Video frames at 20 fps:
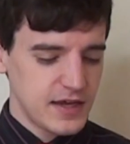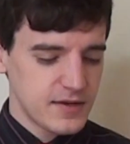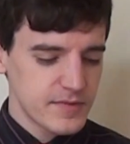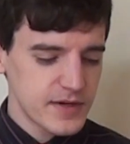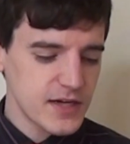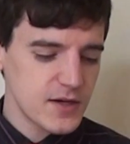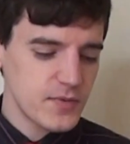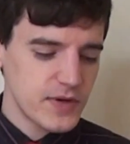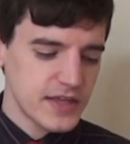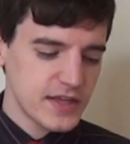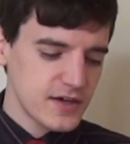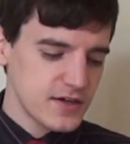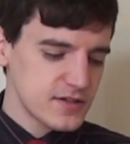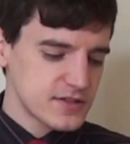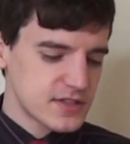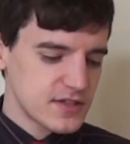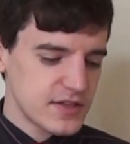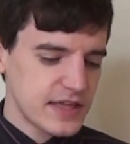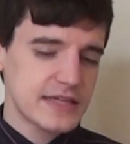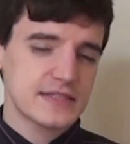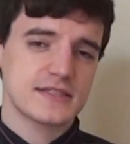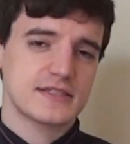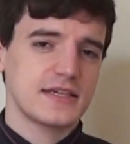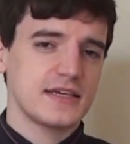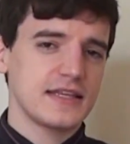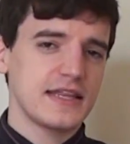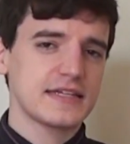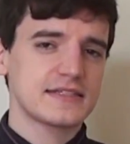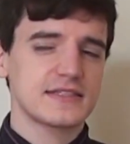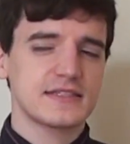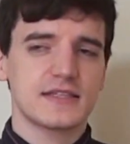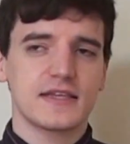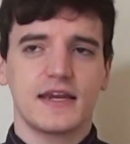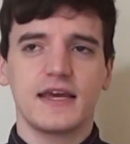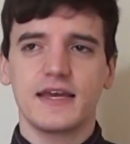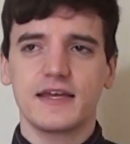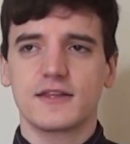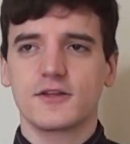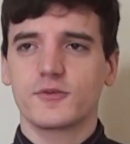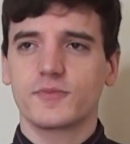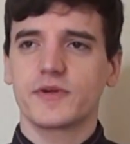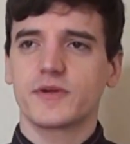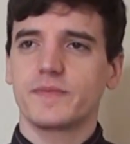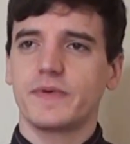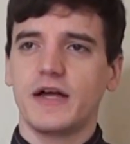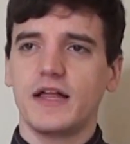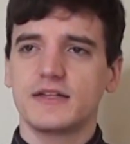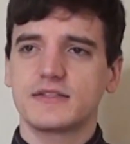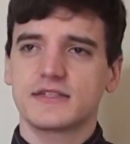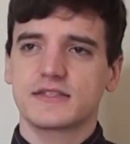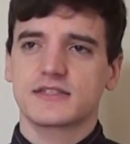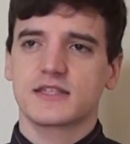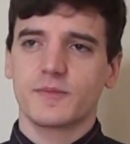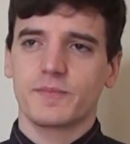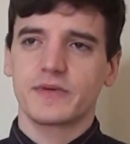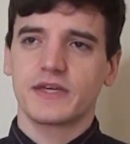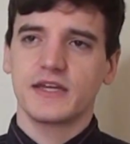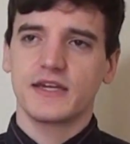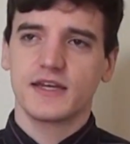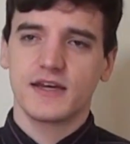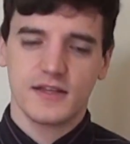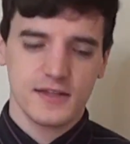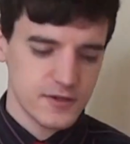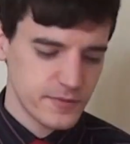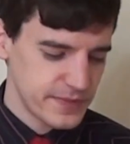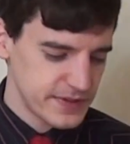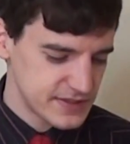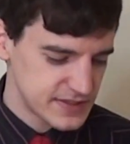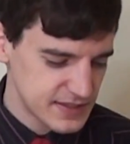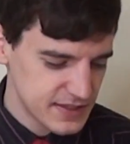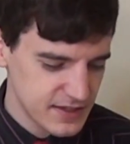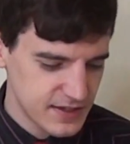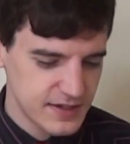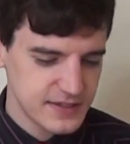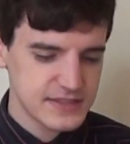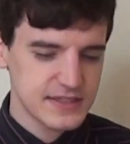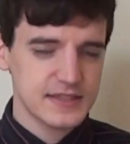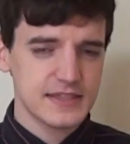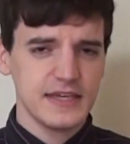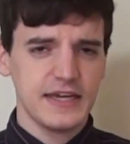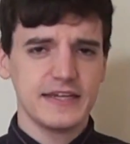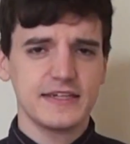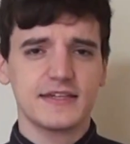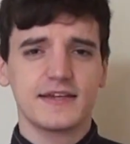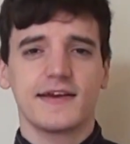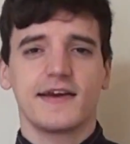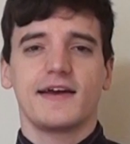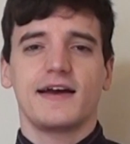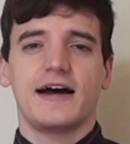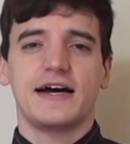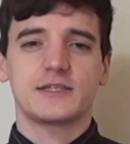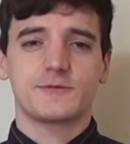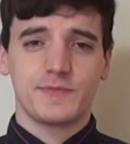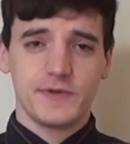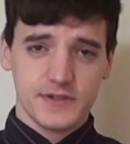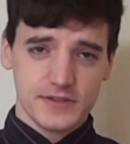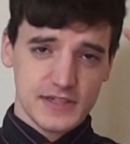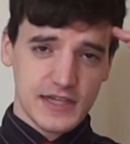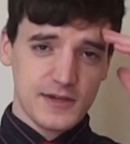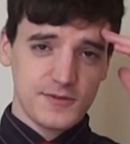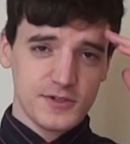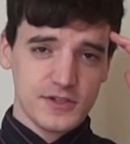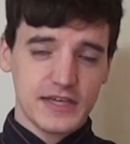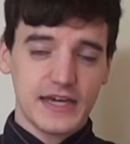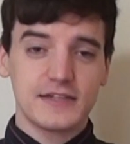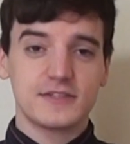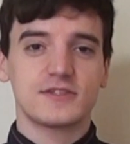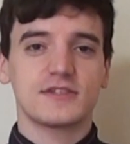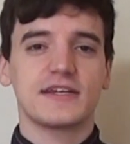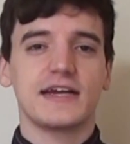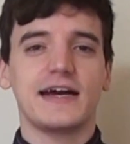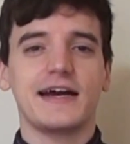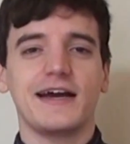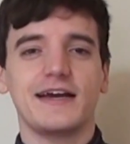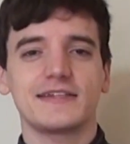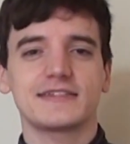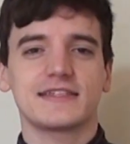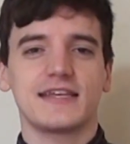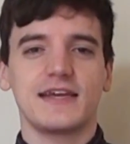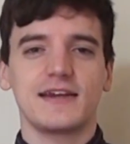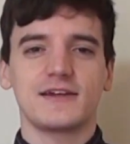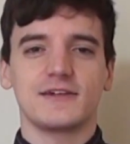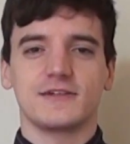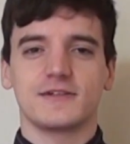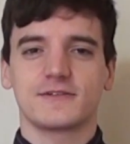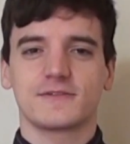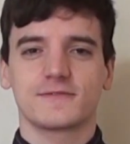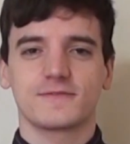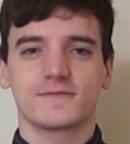But anyway, though, so that's it today. A little bit of politics at the beginning, a little bit of silliness at the end. I suppose I will catch you guys later.